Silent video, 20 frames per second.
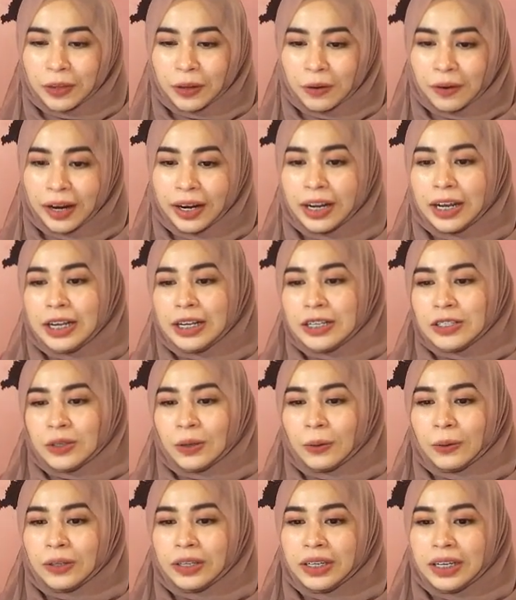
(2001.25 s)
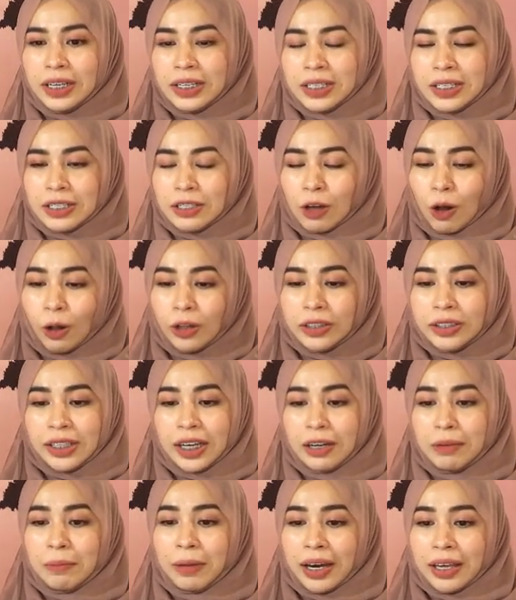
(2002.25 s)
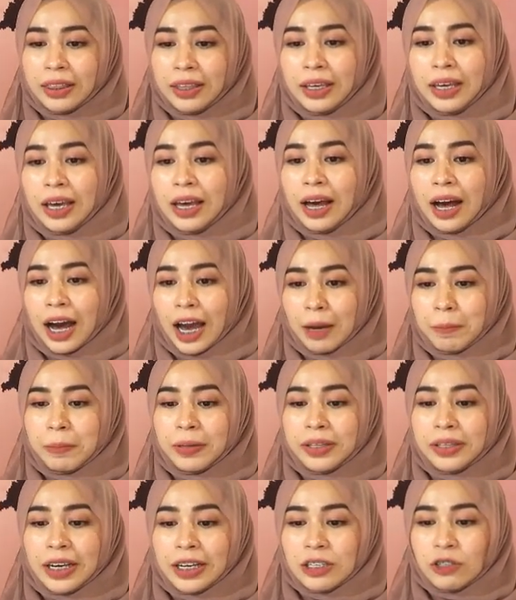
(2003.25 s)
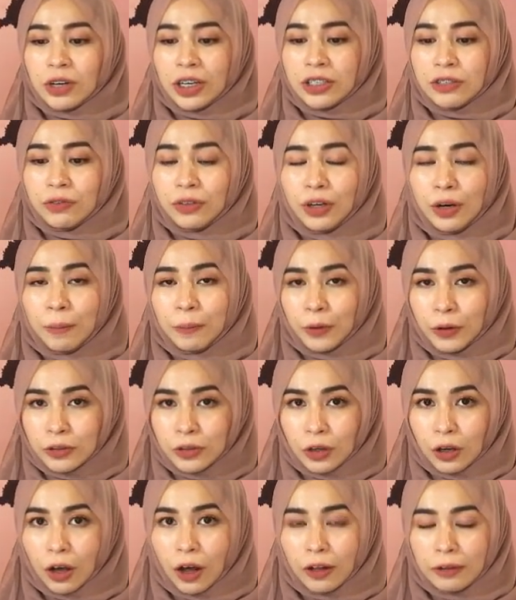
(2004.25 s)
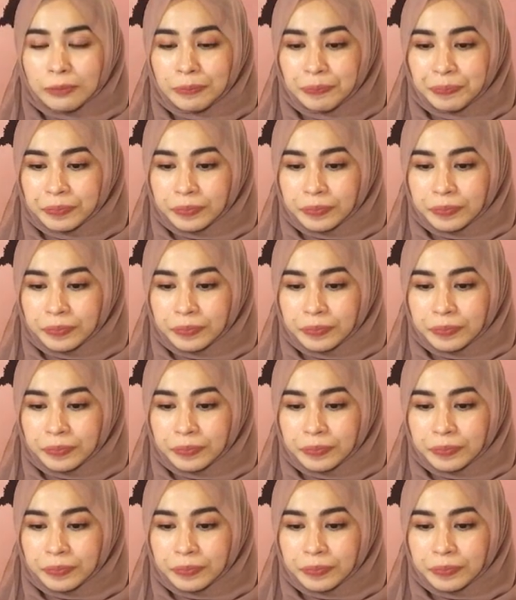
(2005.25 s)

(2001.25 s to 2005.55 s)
All right, so this is all done by the Hypertext Transfer Protocol.